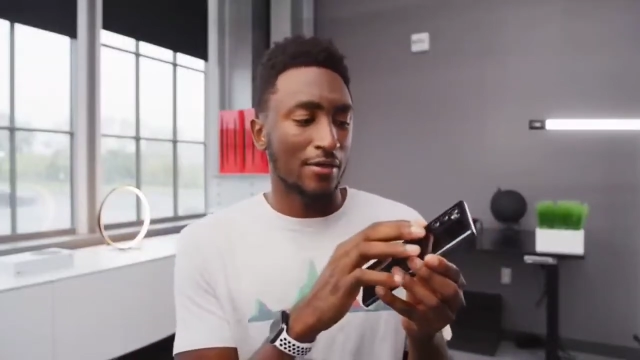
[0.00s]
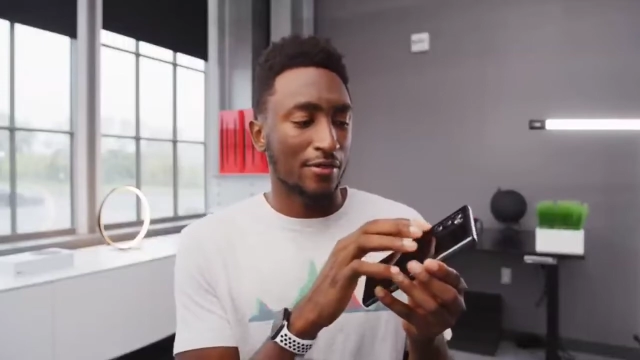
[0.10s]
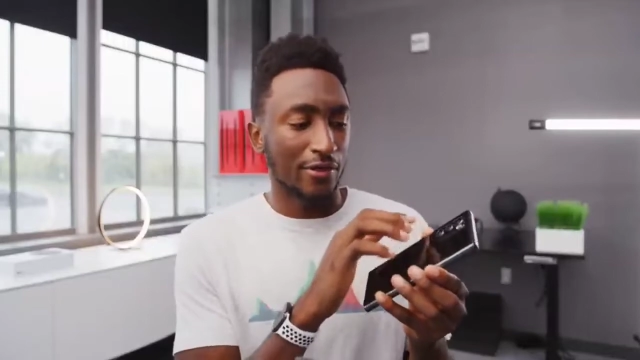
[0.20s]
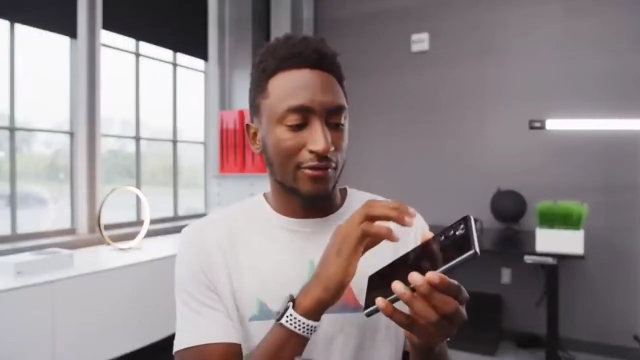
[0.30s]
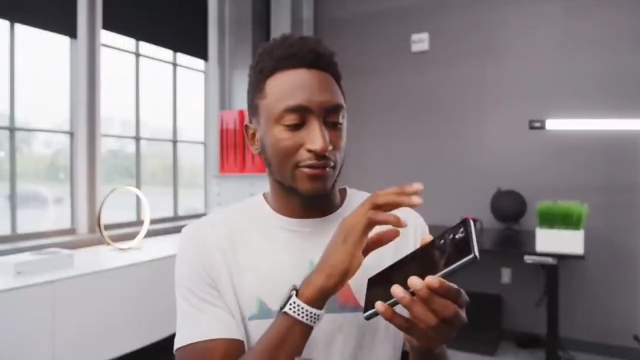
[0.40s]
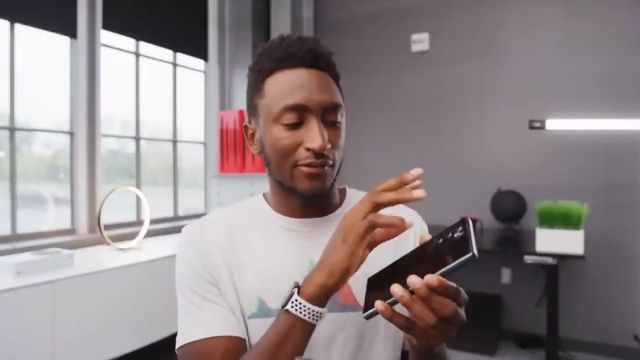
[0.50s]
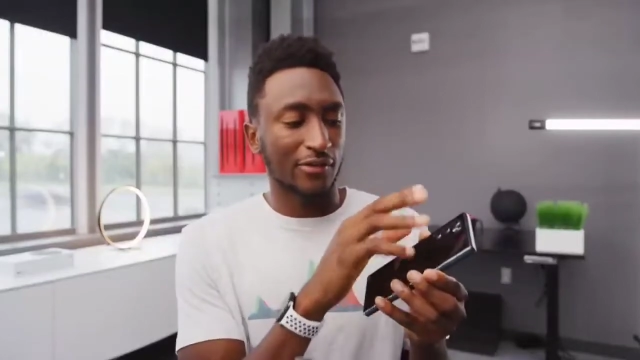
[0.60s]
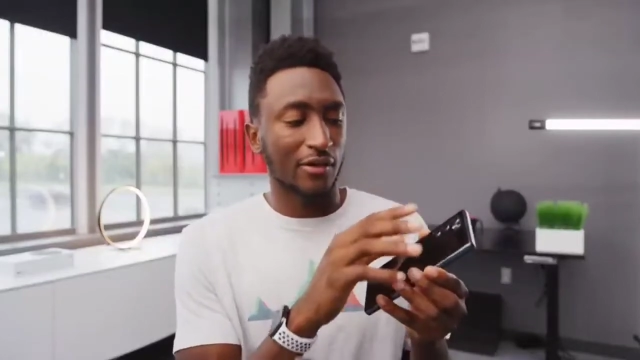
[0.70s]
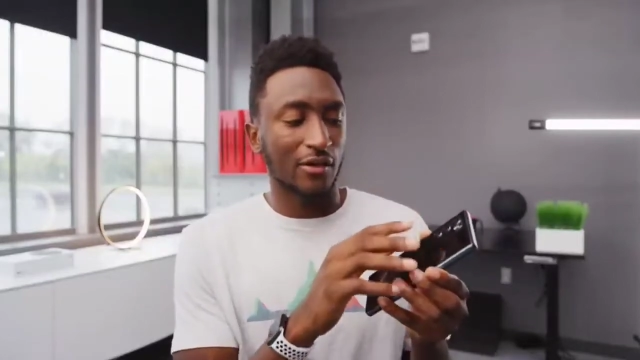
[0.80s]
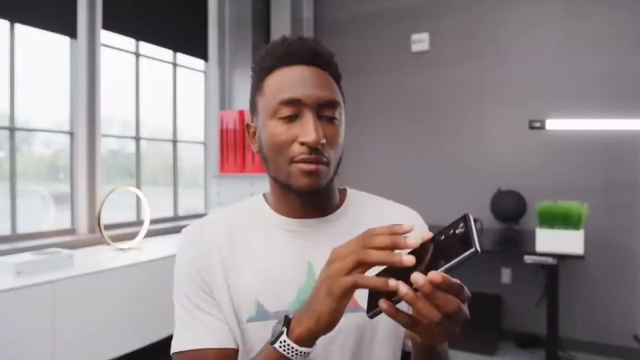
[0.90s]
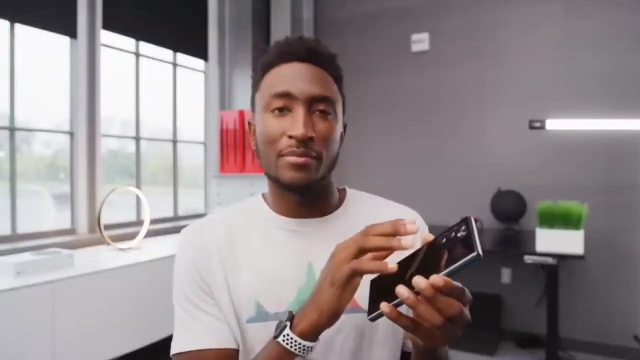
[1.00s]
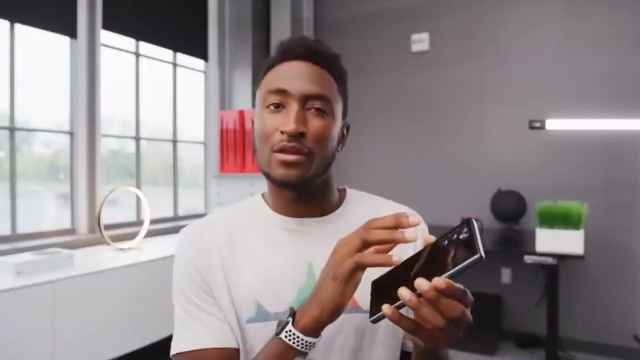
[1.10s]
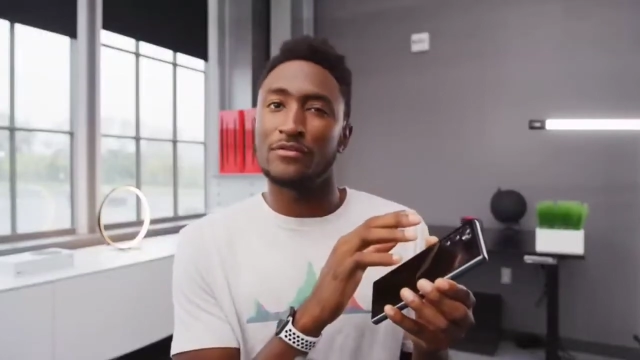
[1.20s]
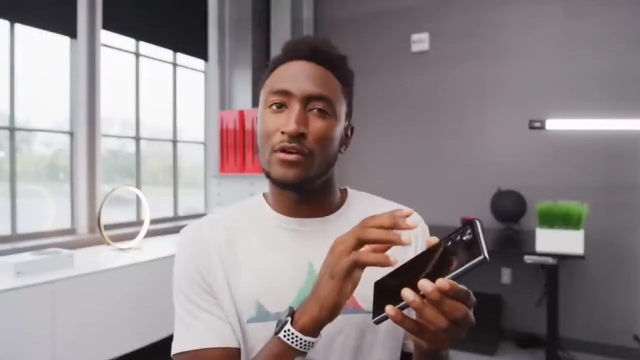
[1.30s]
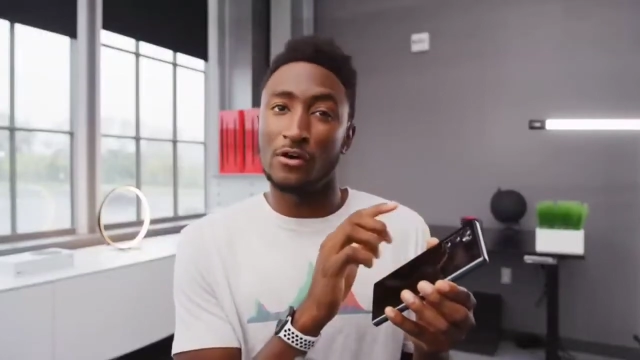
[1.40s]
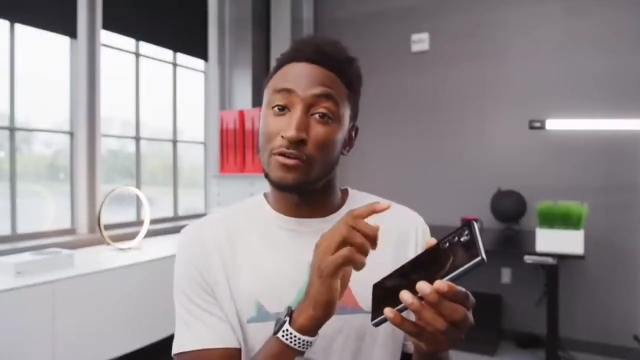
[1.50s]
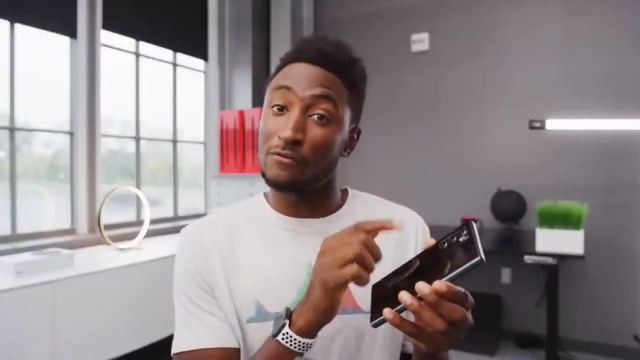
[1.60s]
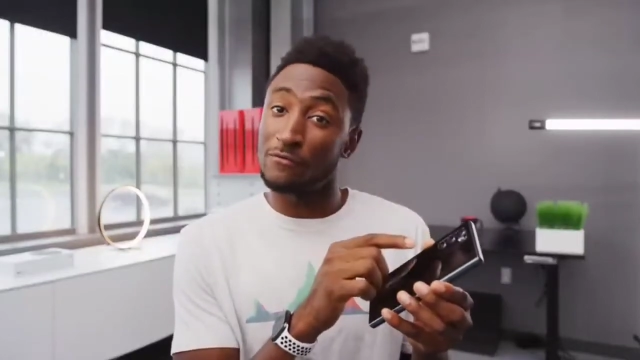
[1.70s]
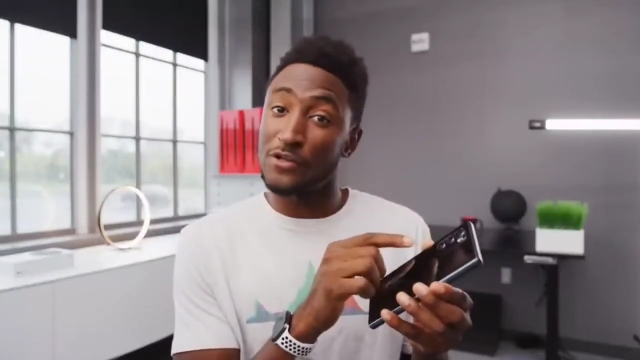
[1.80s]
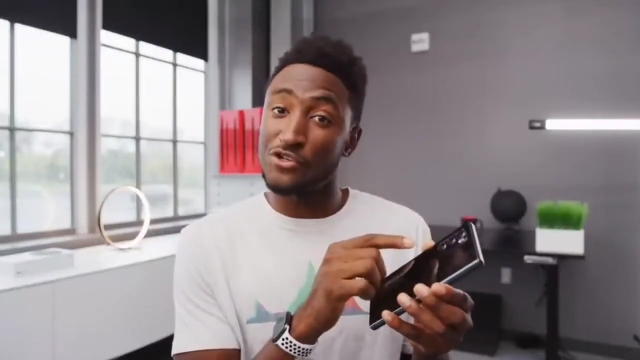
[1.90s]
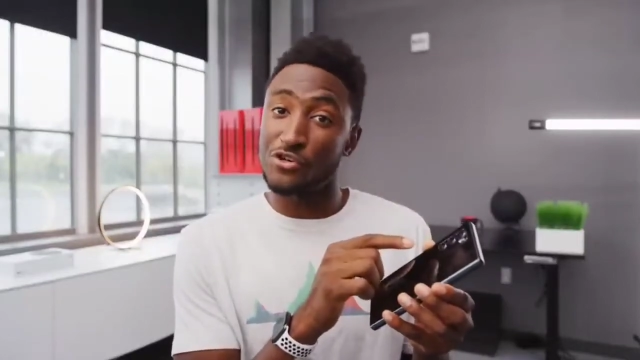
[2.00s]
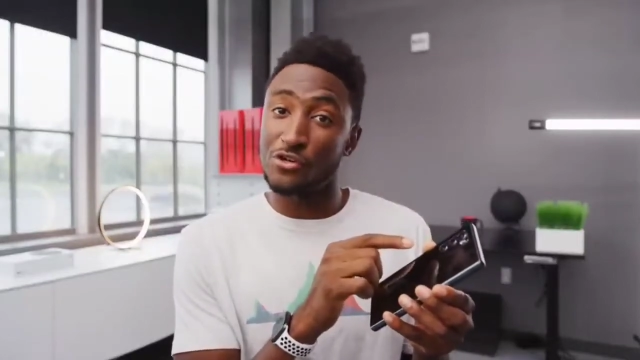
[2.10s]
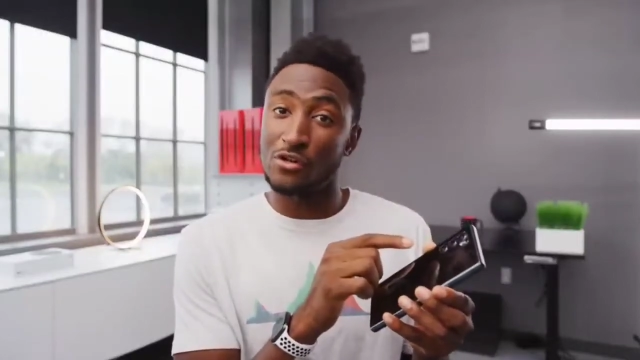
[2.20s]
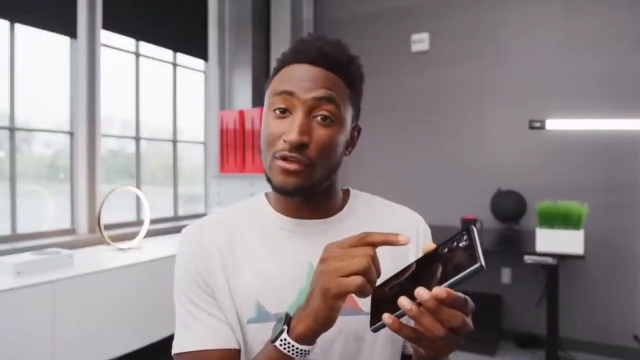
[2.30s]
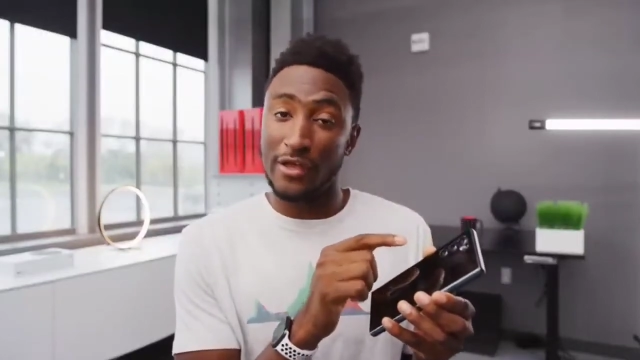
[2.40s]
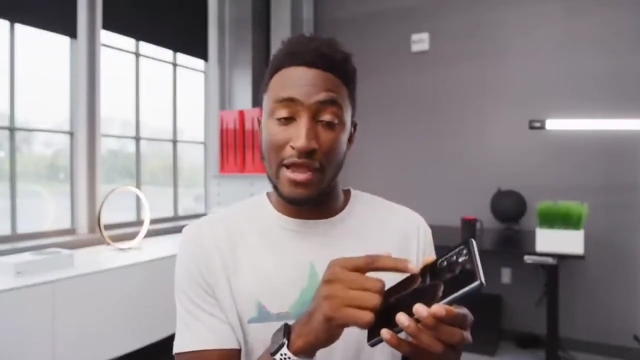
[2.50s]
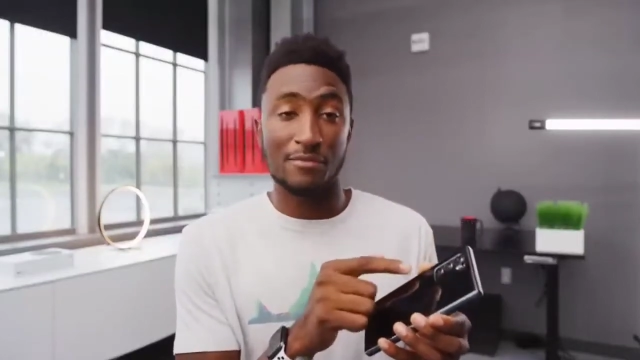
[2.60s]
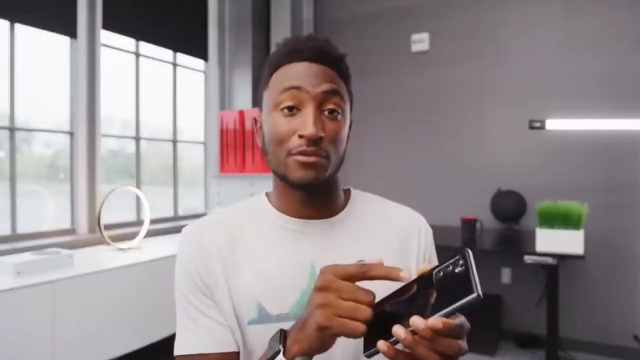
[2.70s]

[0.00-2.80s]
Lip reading: This is a bit of an unconventional camera